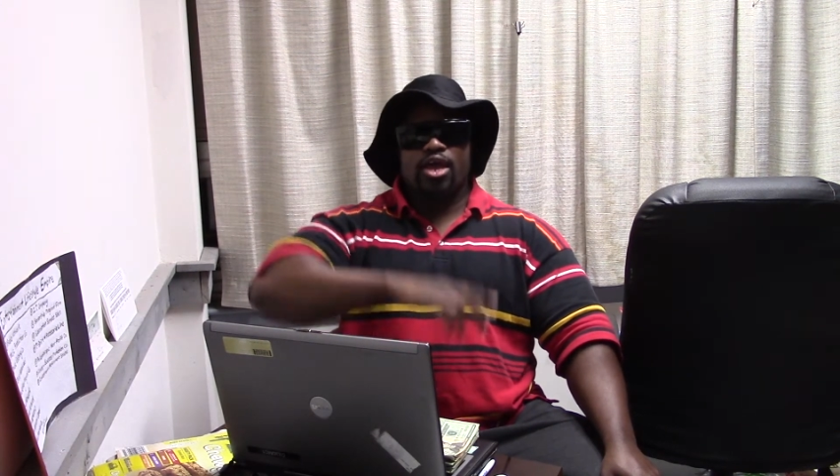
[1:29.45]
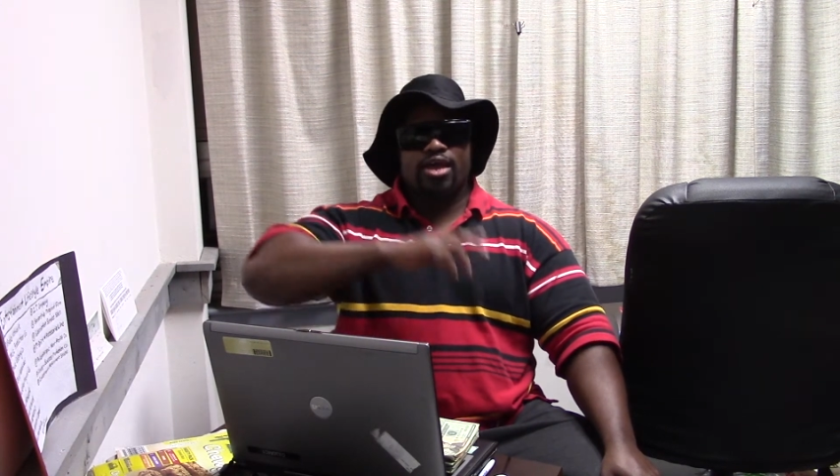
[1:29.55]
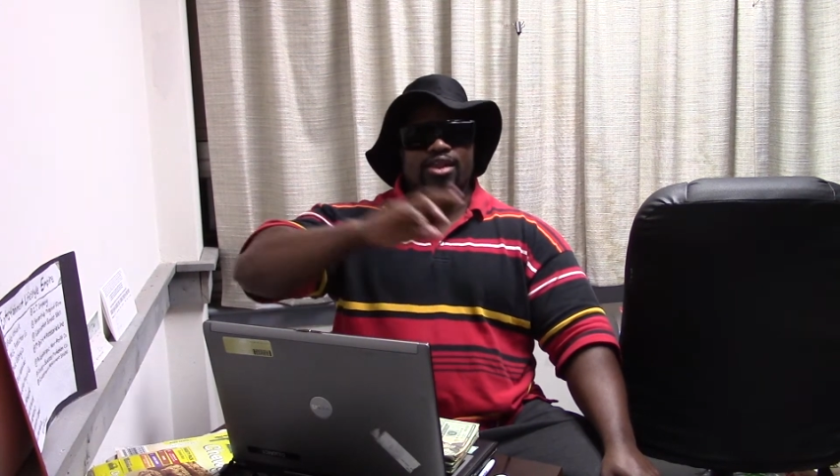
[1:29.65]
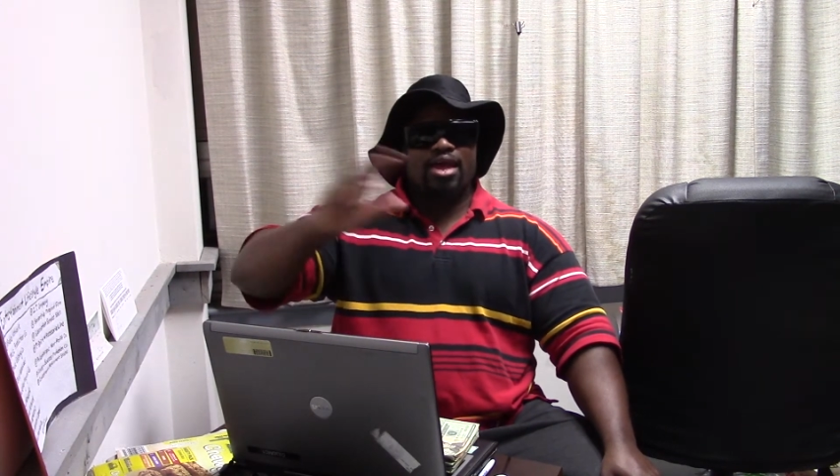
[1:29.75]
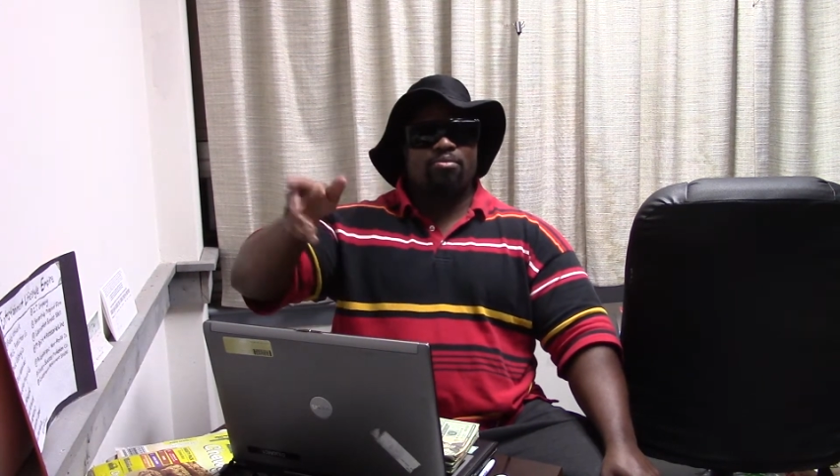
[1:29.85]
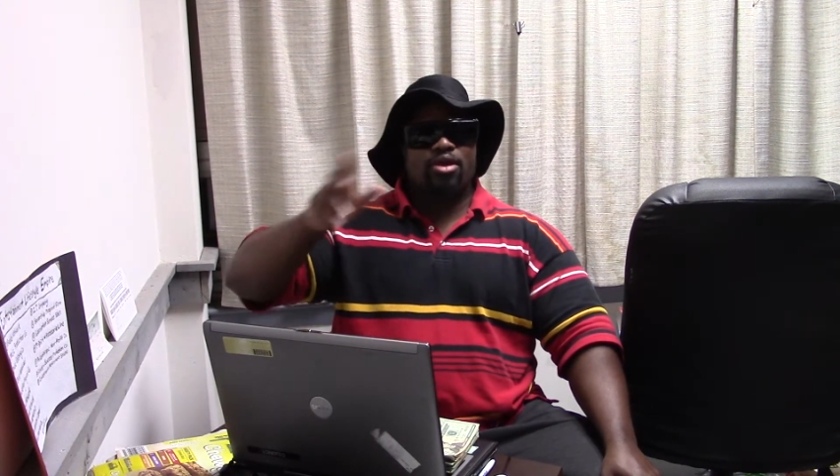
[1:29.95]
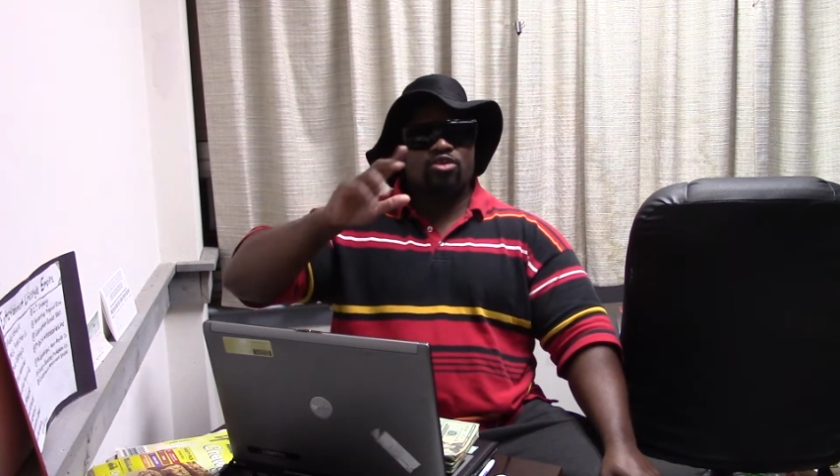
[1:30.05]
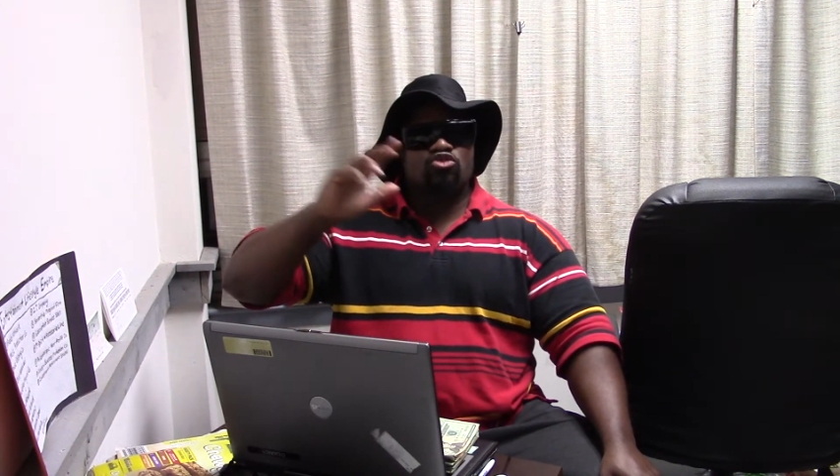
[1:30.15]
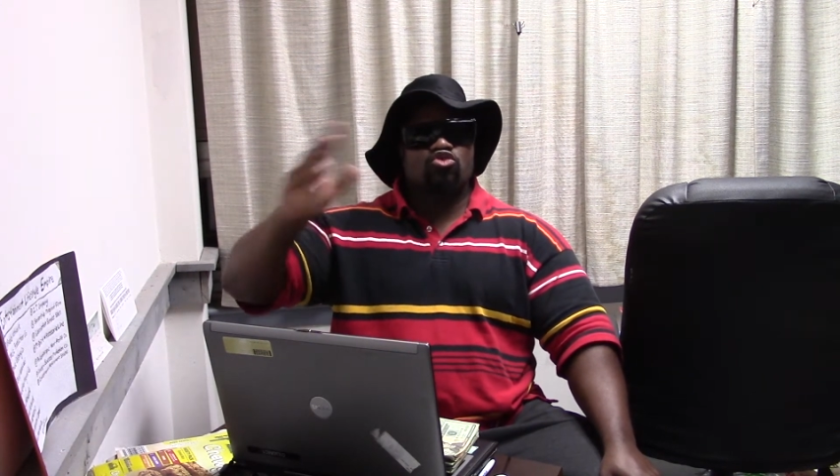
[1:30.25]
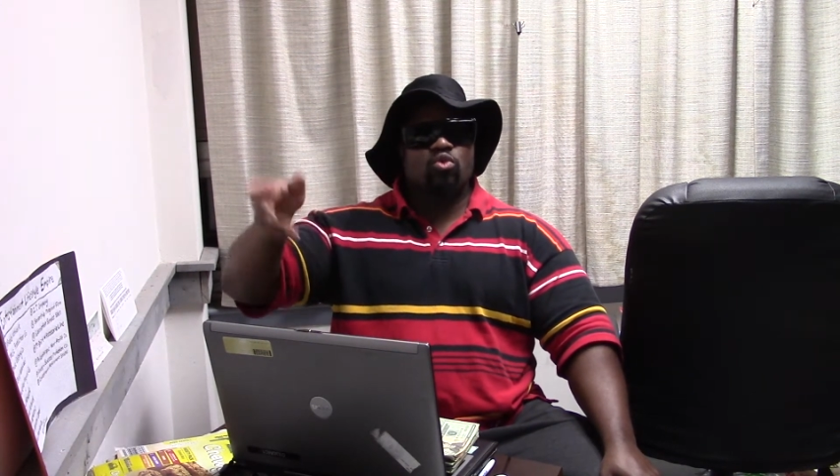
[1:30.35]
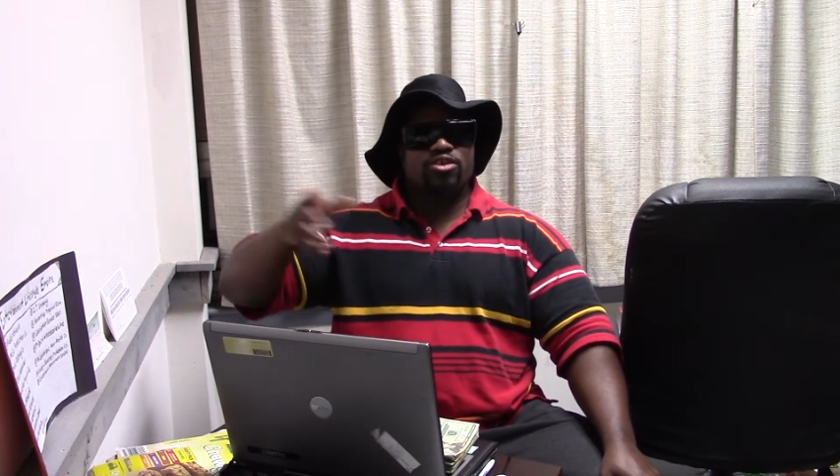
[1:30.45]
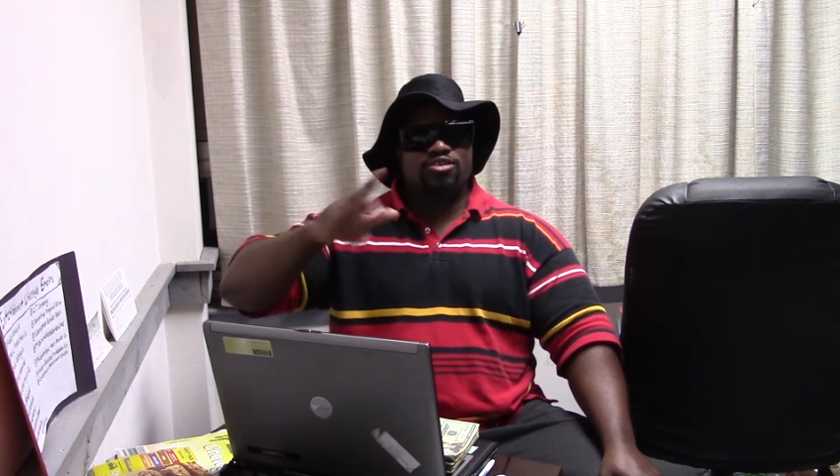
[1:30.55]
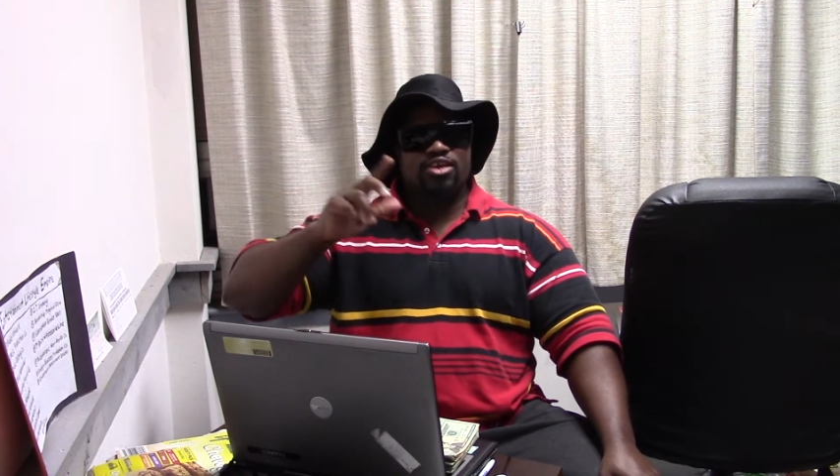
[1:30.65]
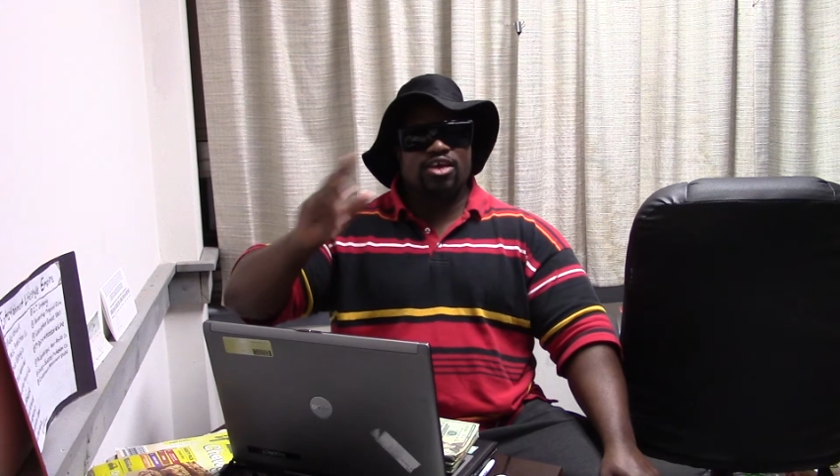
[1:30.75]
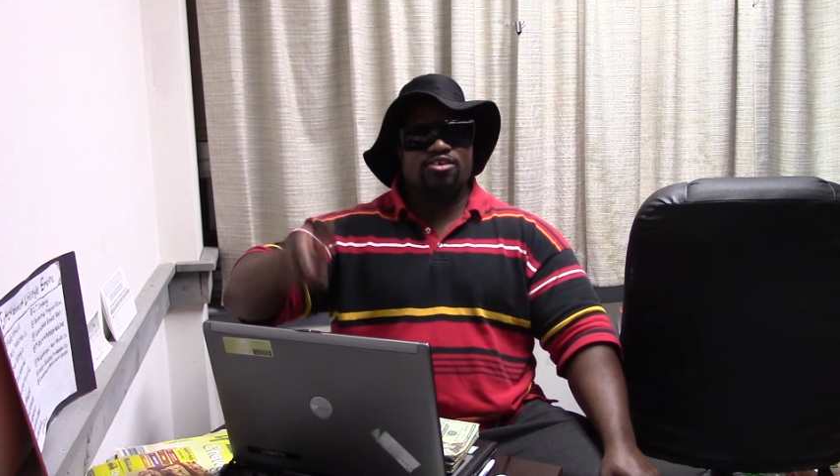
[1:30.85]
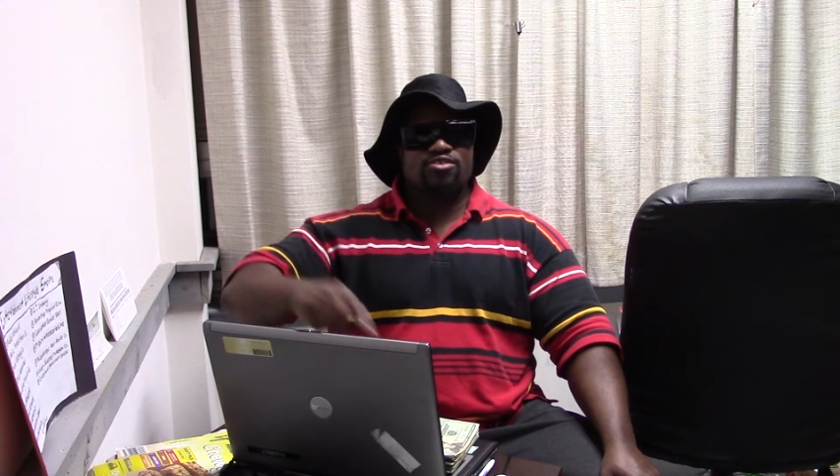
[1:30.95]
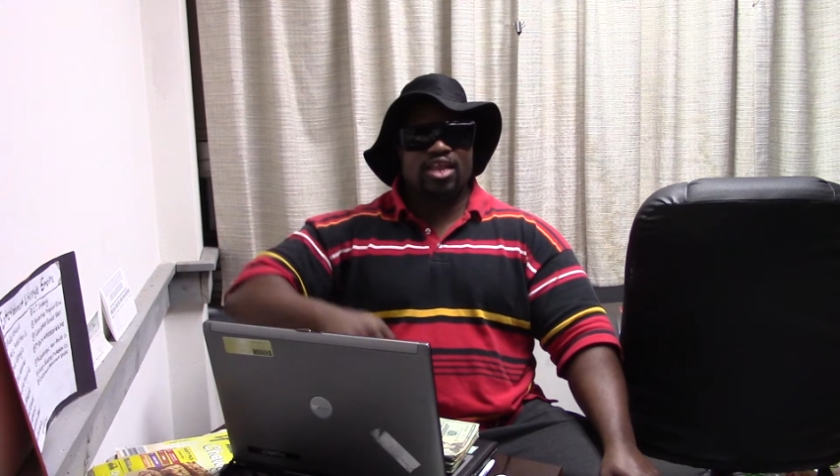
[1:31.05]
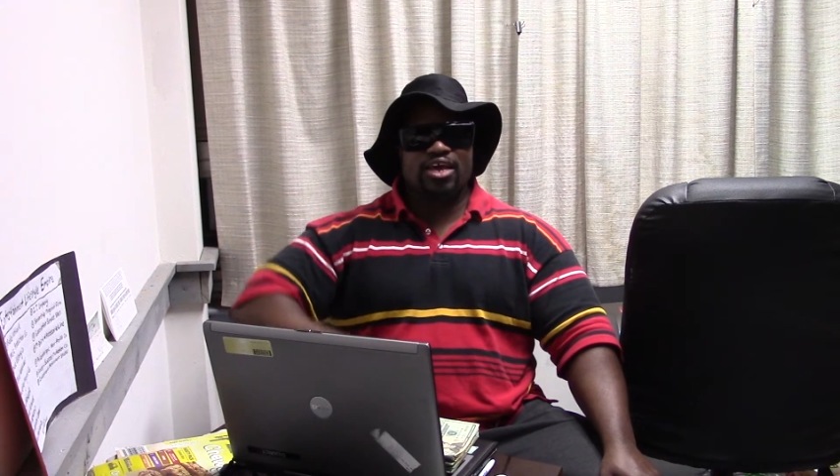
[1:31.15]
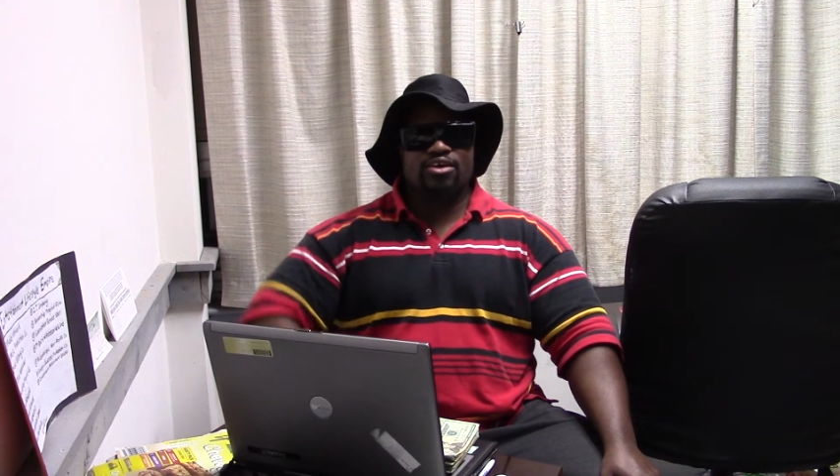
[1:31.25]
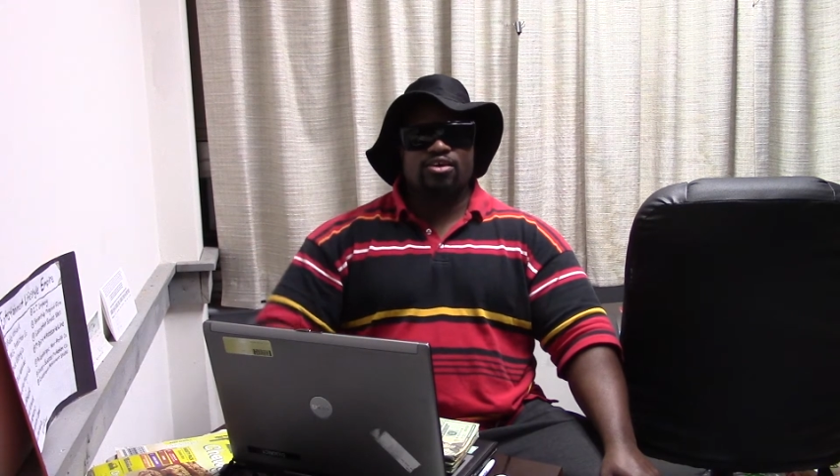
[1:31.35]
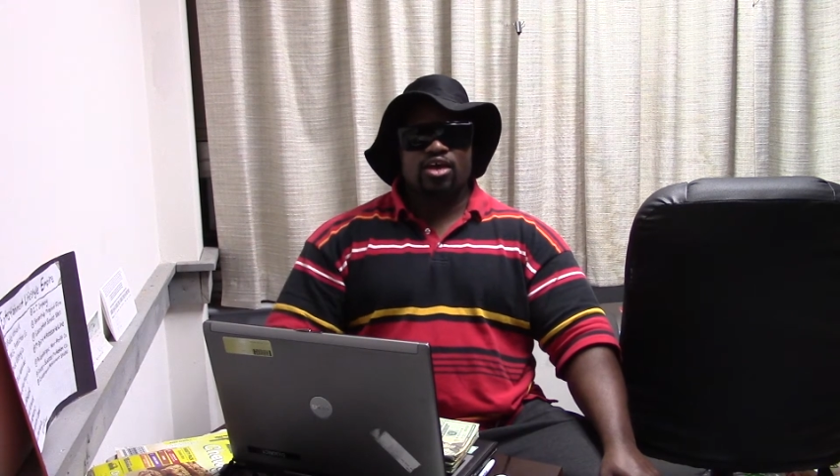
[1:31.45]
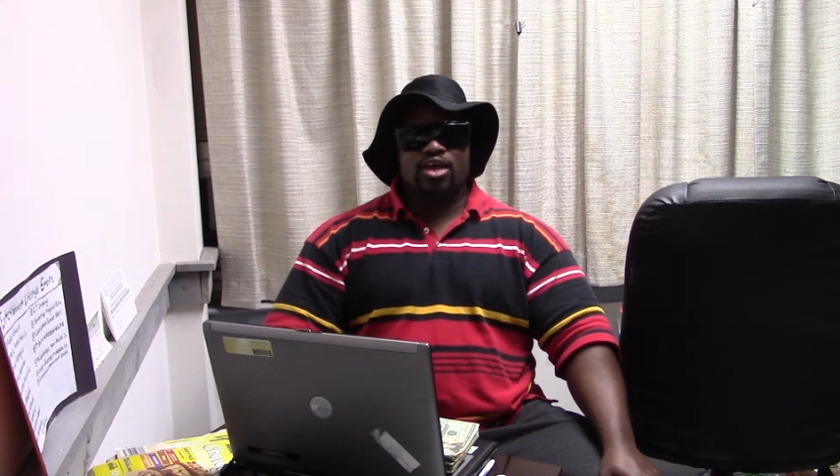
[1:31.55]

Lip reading: and damn near 20 years later,